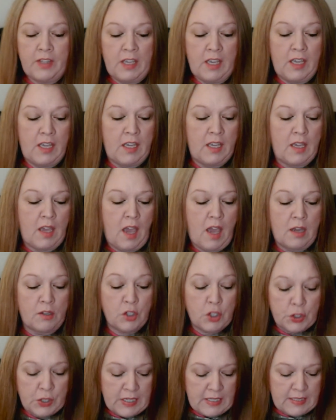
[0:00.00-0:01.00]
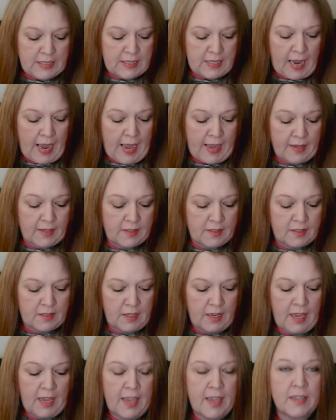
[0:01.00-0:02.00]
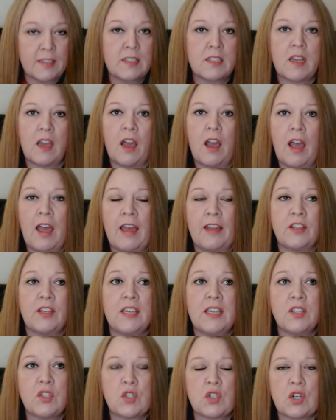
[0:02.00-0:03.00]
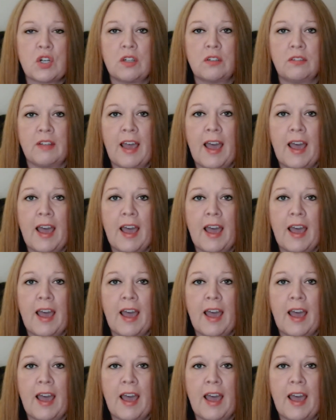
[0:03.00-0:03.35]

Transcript: the uh, treat sacks, and at Easter